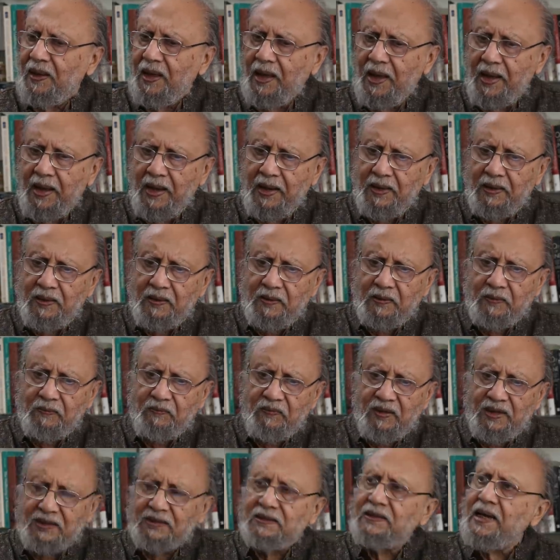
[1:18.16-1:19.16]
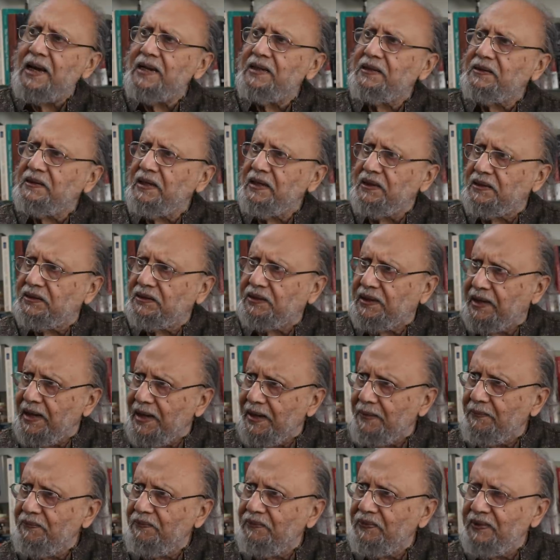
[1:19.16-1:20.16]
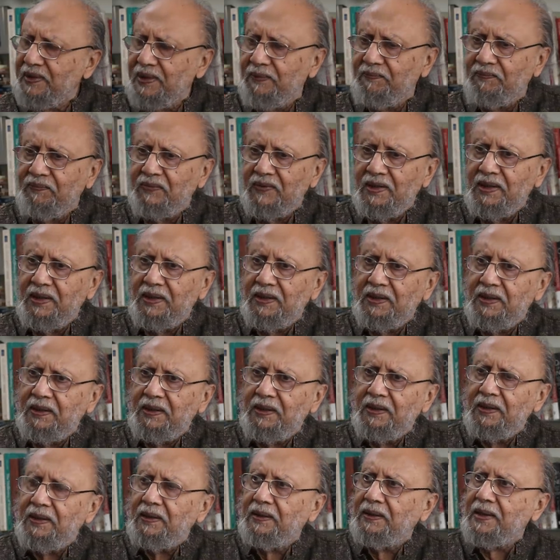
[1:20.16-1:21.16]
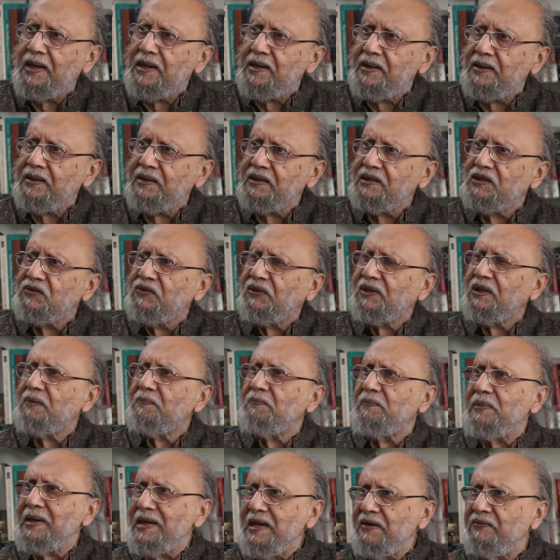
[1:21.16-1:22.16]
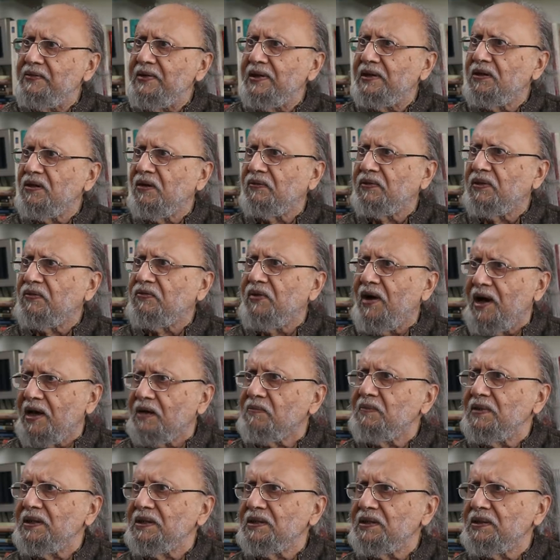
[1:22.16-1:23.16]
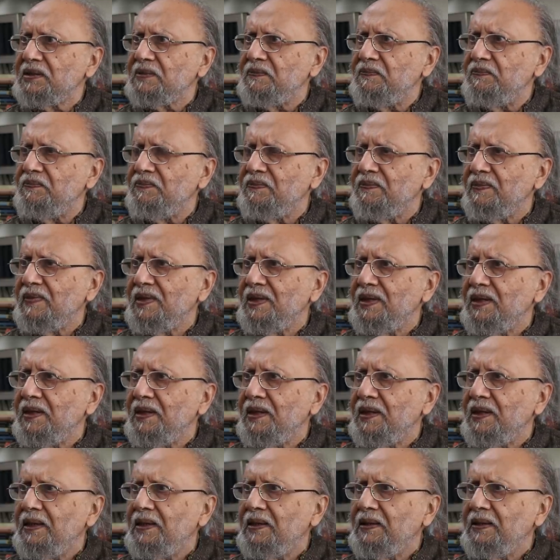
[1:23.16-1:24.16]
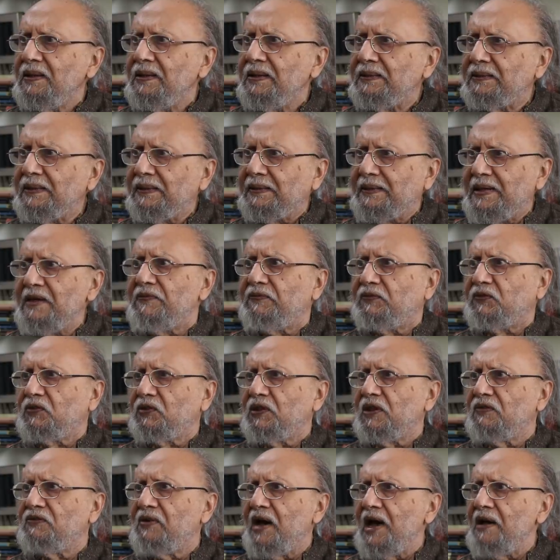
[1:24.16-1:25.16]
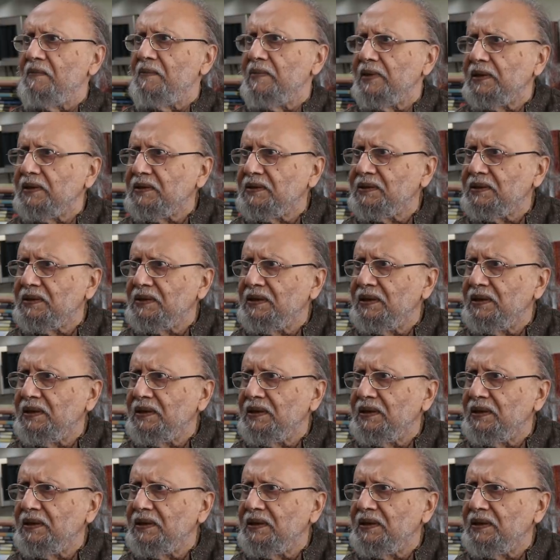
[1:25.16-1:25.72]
and his sidekicks claim, that it is for the benefit of the farmers. It's a gift to the farmers.